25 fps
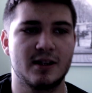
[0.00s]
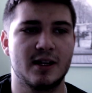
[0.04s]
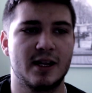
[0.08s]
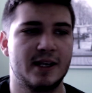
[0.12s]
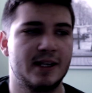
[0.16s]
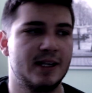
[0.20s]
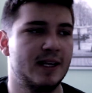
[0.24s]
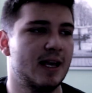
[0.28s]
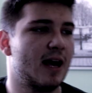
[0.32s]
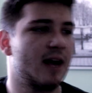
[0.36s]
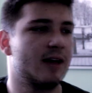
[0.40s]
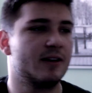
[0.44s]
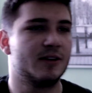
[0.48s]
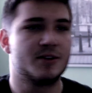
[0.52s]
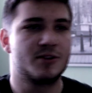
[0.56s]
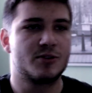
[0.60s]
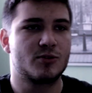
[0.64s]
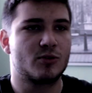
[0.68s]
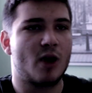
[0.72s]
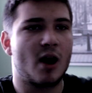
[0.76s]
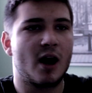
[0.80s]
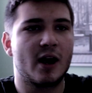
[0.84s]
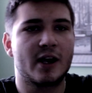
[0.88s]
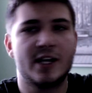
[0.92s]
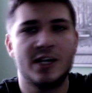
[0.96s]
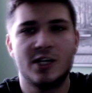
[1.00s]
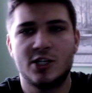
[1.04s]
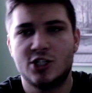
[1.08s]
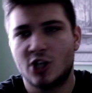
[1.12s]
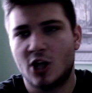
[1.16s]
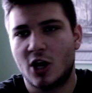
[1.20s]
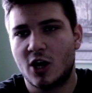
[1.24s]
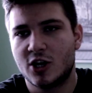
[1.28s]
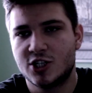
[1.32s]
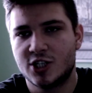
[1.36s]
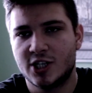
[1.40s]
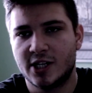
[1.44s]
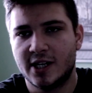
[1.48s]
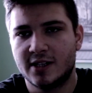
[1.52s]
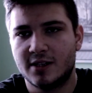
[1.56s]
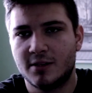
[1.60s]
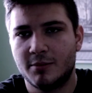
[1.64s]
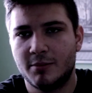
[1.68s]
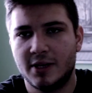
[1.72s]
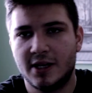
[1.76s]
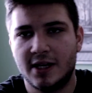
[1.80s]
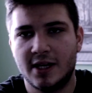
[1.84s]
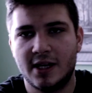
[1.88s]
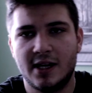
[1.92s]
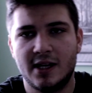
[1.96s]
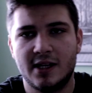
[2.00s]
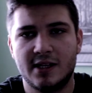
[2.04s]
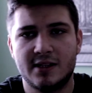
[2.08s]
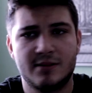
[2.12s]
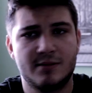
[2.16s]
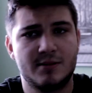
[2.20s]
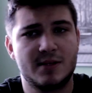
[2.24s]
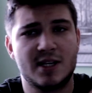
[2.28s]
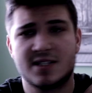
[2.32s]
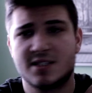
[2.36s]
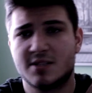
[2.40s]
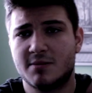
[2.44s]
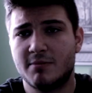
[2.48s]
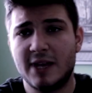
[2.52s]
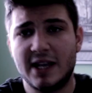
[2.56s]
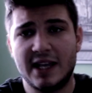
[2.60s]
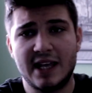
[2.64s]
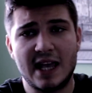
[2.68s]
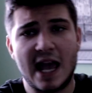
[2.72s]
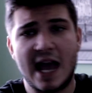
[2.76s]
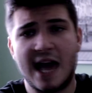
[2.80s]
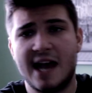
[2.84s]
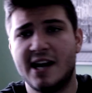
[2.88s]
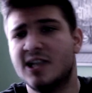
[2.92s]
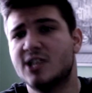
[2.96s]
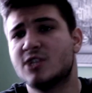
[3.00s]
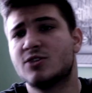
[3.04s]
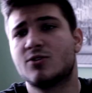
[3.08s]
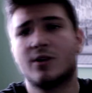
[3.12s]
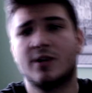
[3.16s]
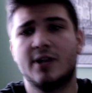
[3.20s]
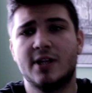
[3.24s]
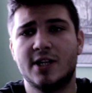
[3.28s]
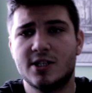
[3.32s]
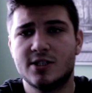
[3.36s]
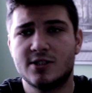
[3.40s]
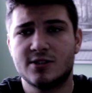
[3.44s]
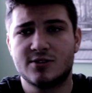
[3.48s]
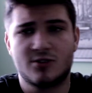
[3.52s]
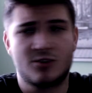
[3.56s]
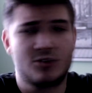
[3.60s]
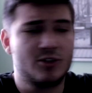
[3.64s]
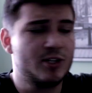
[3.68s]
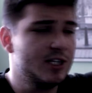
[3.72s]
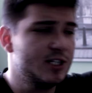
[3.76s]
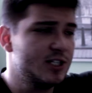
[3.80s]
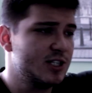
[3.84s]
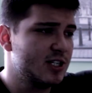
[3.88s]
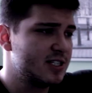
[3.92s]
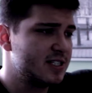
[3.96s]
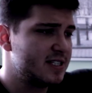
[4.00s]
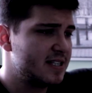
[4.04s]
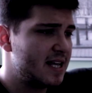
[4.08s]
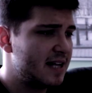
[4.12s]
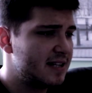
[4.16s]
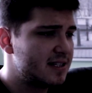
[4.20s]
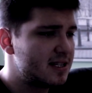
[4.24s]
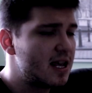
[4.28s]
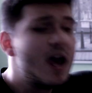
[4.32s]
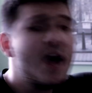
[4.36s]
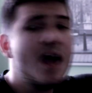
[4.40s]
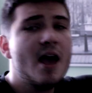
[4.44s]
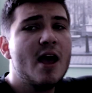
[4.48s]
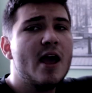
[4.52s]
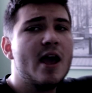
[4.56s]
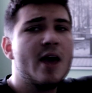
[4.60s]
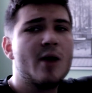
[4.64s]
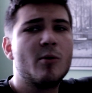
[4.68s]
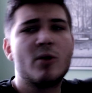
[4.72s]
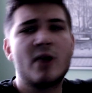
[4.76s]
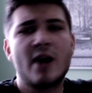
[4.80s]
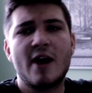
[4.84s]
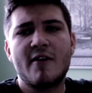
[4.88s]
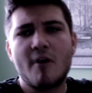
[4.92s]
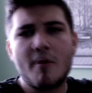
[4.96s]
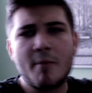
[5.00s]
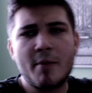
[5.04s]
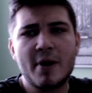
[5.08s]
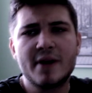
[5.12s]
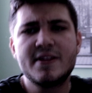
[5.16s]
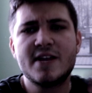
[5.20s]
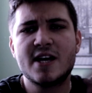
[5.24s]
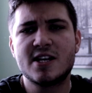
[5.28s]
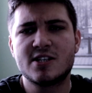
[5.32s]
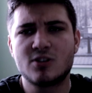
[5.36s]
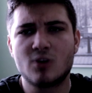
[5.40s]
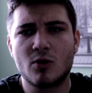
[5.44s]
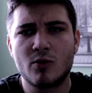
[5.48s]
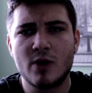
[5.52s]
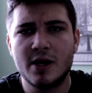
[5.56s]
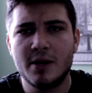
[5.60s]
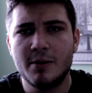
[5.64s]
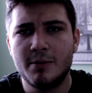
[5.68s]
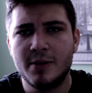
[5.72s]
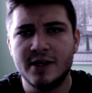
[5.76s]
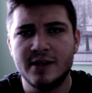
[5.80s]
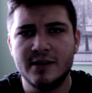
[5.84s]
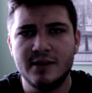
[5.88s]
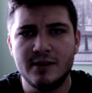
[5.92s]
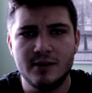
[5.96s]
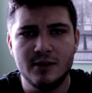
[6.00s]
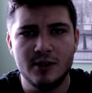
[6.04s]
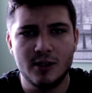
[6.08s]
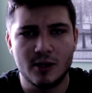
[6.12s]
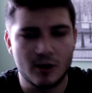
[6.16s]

Like, yeah, the Thraki charging at the beginning doesn't make any strategic sense and whatever, but that's already been,